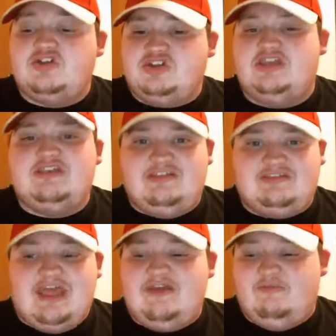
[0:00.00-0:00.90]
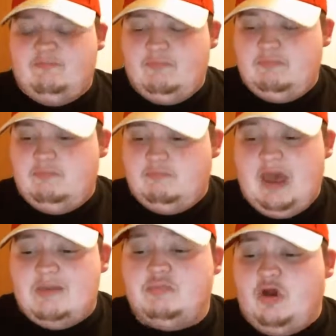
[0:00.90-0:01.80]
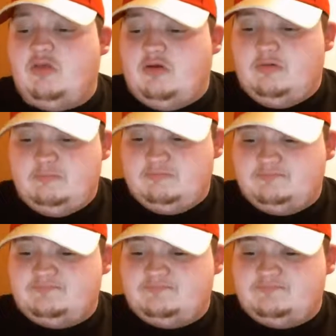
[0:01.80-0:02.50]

couldn't she save my brother?"